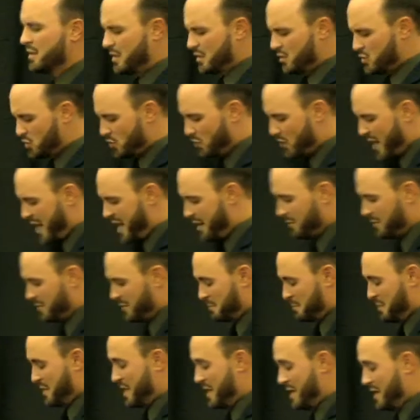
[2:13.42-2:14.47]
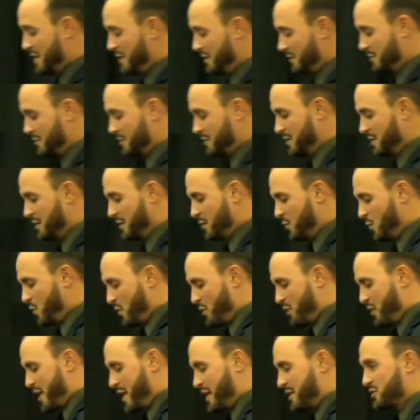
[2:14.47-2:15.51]
So that would be when
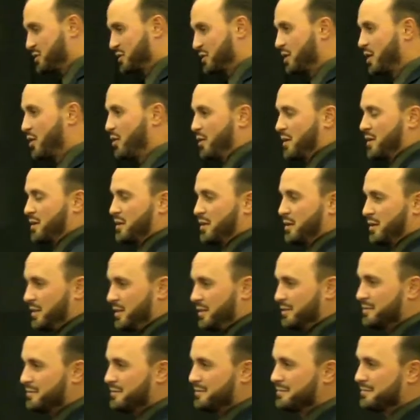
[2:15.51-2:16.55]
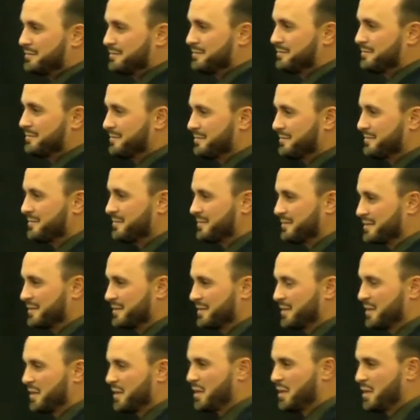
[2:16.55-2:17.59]
things are going good,
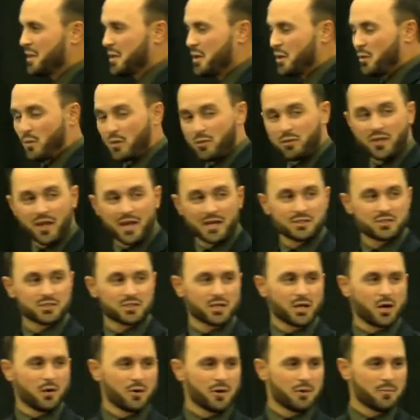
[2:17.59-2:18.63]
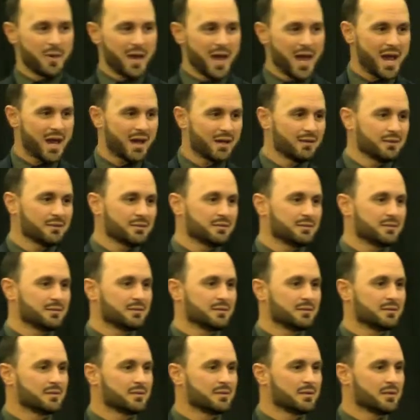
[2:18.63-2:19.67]
when things are going bad.
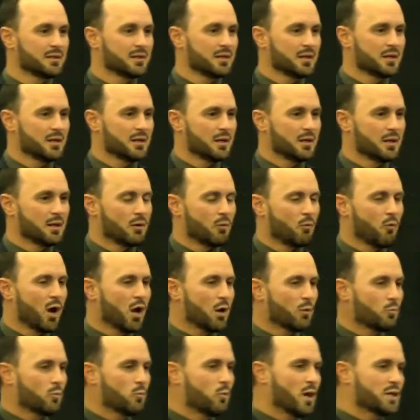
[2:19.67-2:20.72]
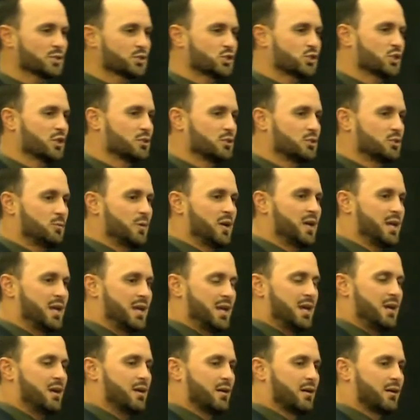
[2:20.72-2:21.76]
What should we
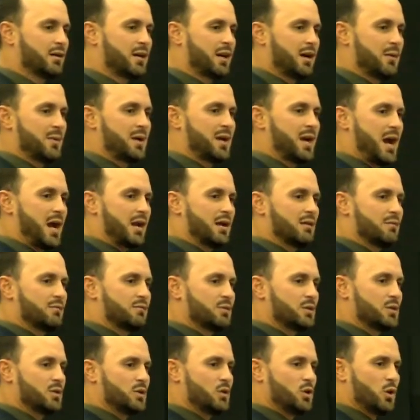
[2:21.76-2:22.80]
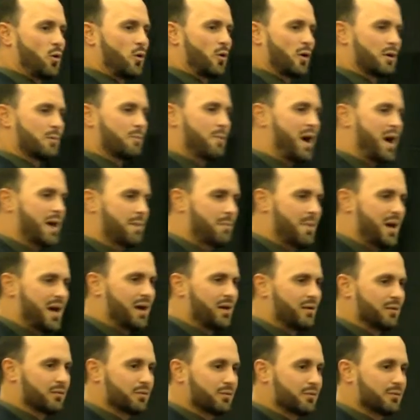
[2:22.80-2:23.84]
hear coming out of your and my
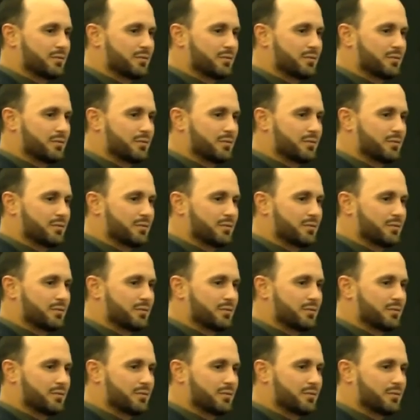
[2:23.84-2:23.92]
mouth?